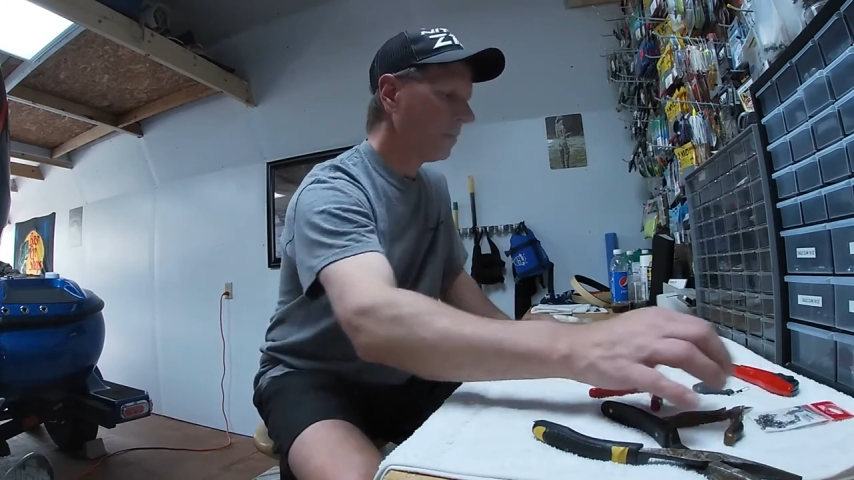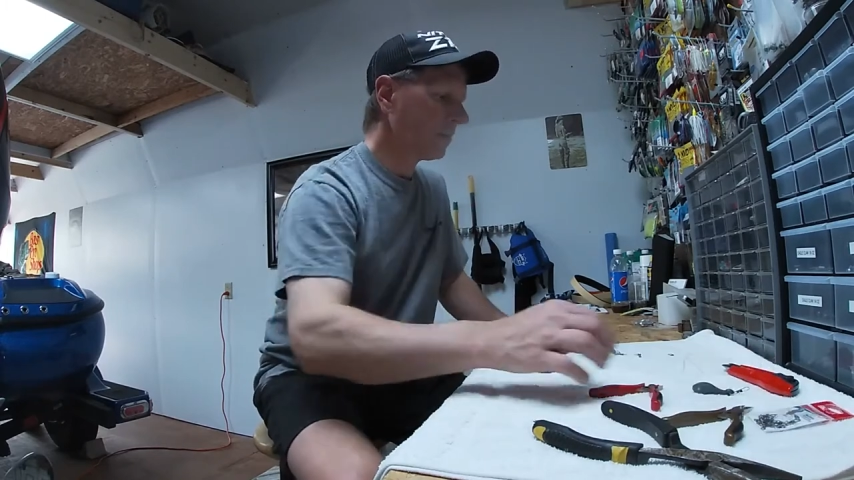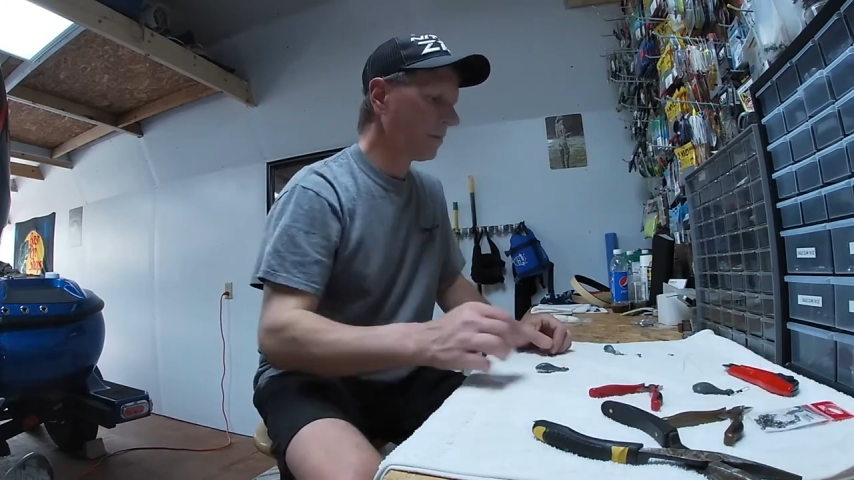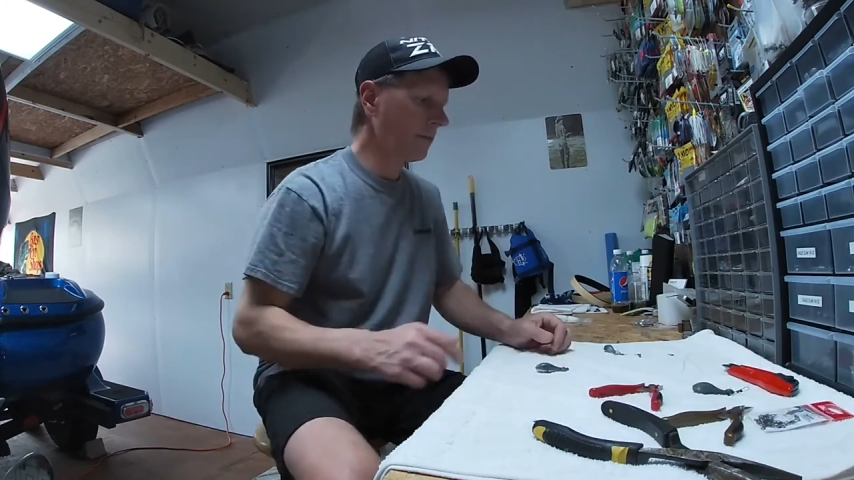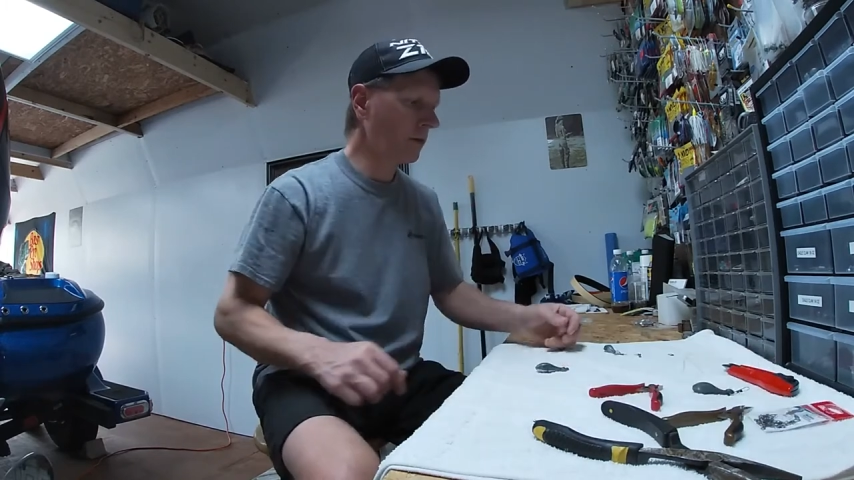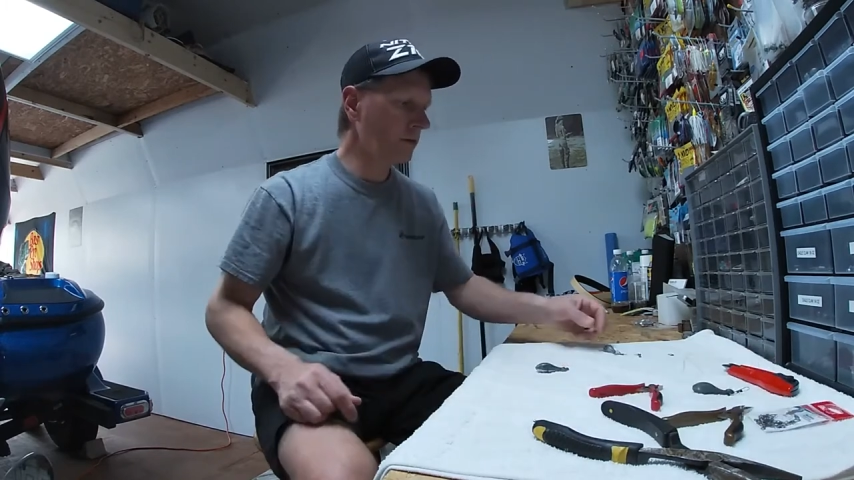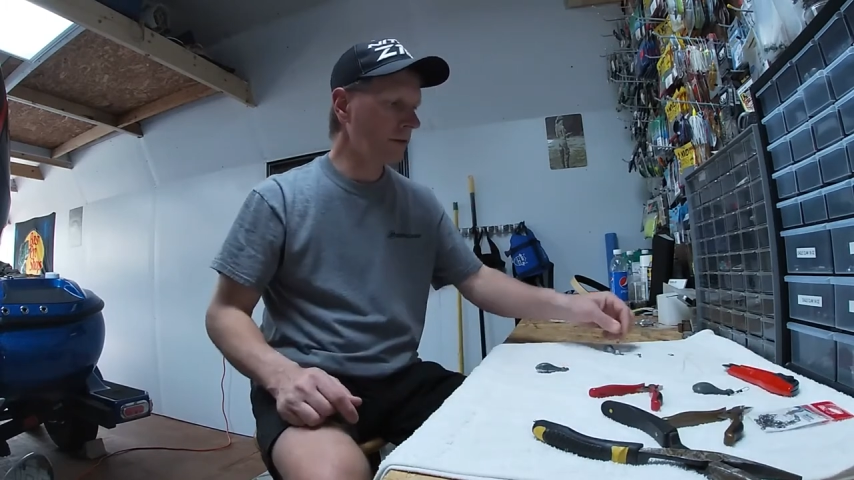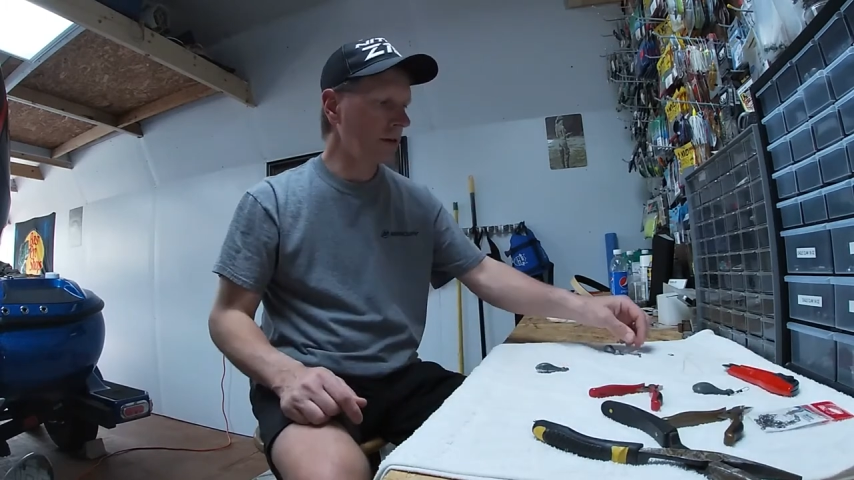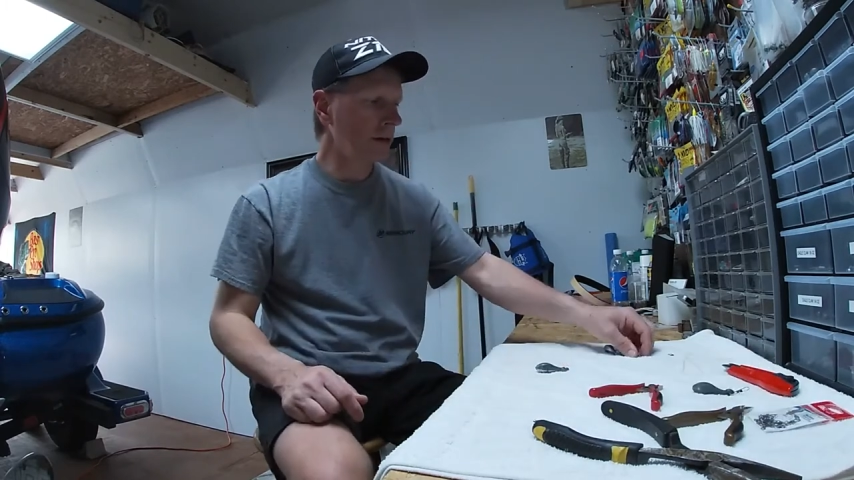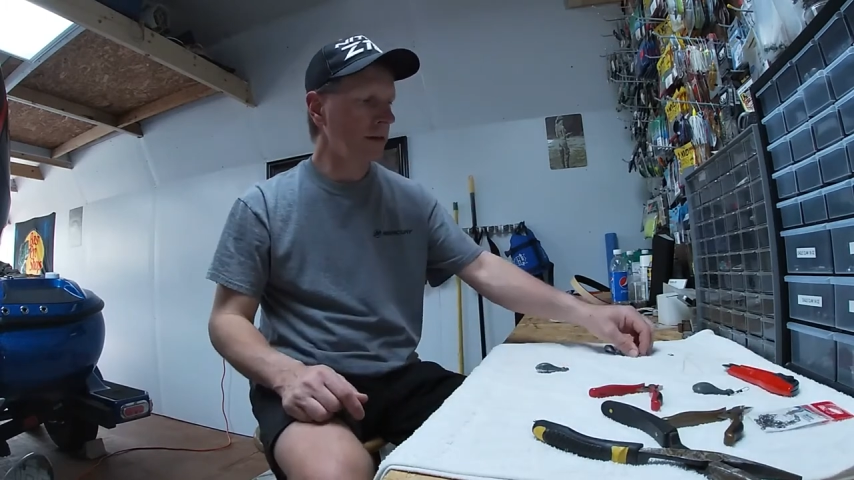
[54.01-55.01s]
So the
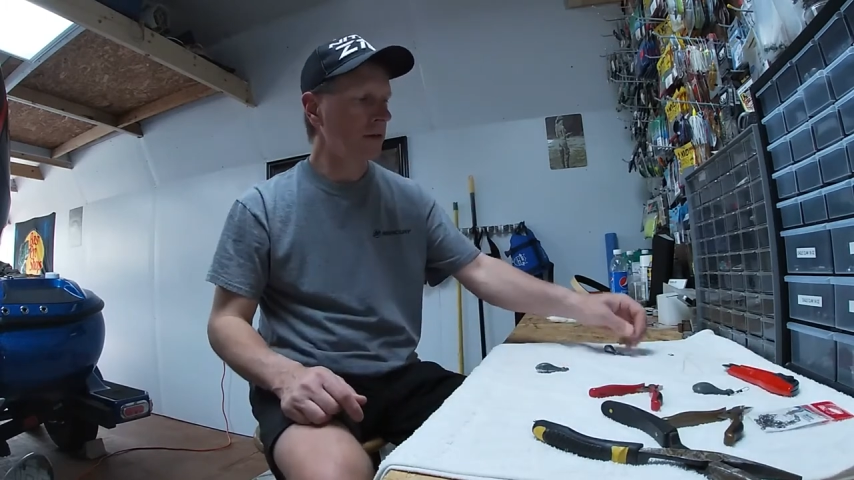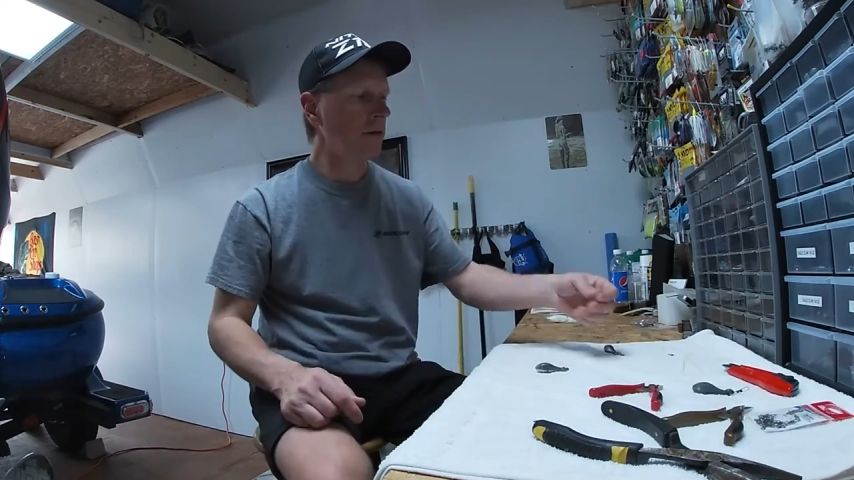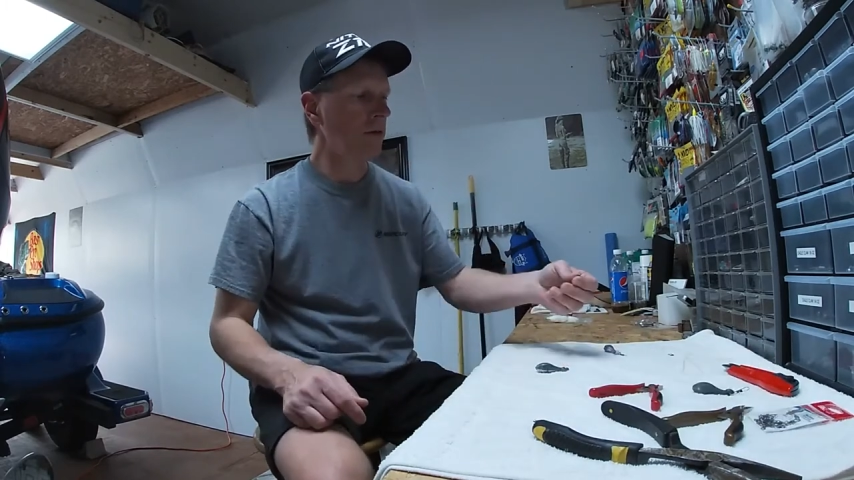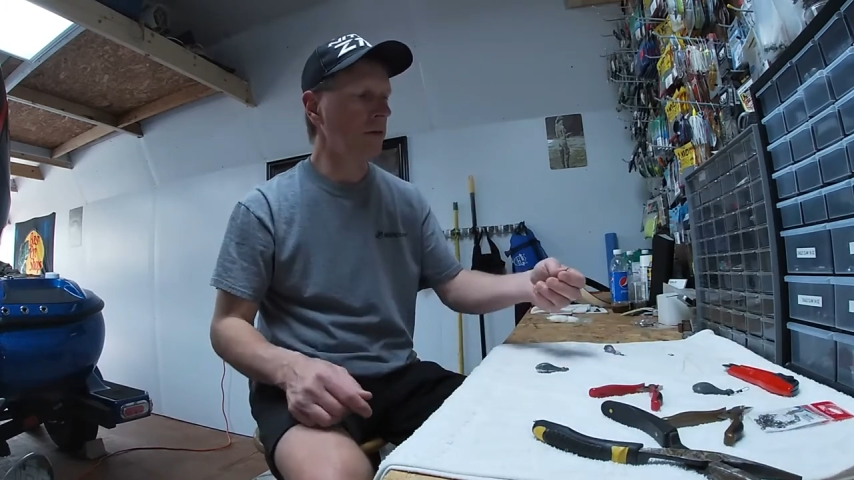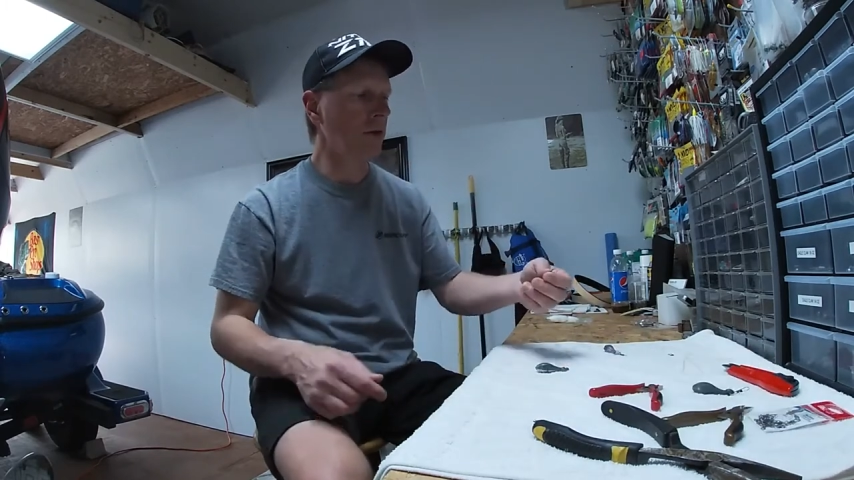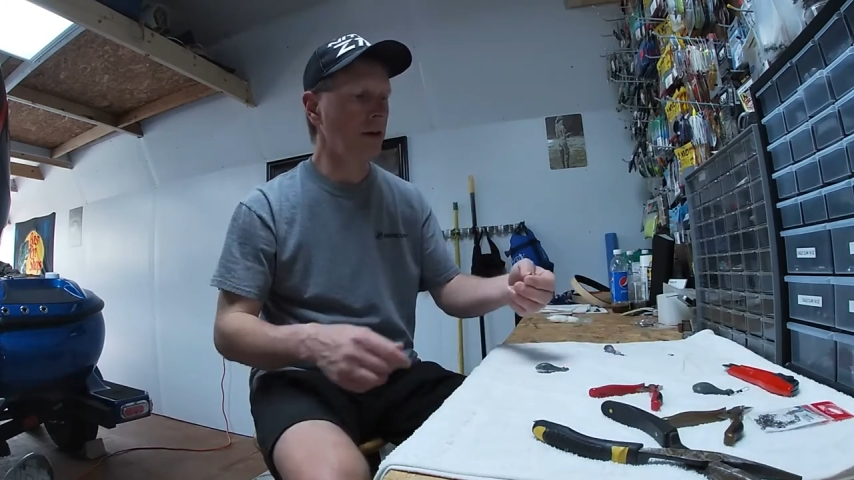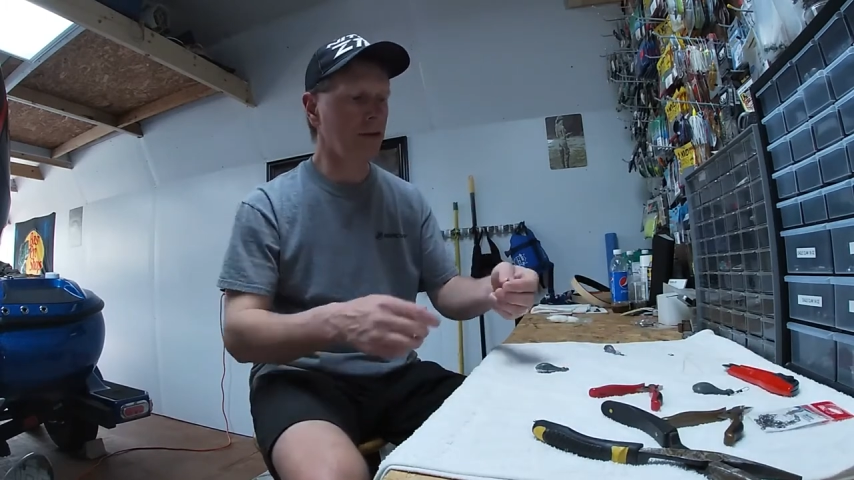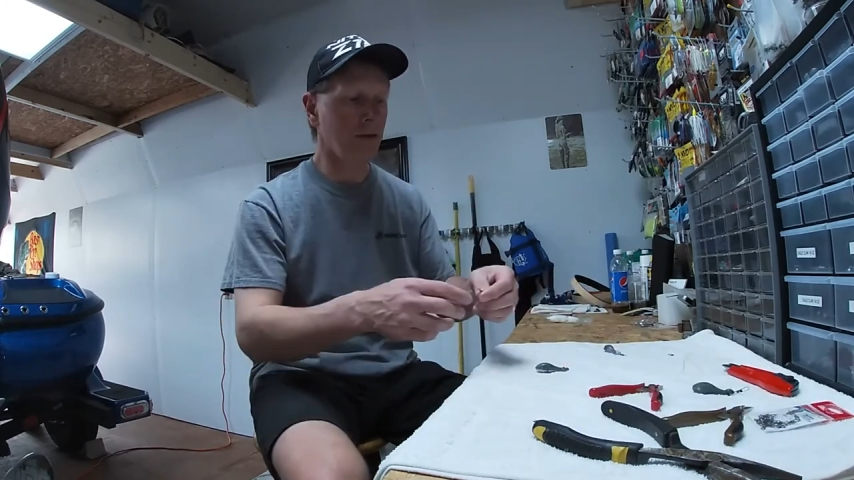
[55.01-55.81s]
first thing we wanna